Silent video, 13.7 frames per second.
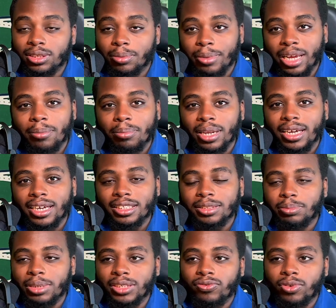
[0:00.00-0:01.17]
The man playing his
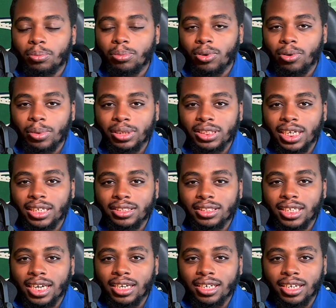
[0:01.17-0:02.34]
best football, but y'all
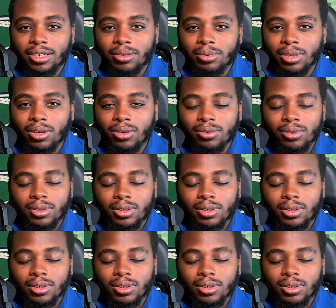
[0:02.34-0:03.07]
decide to let him go.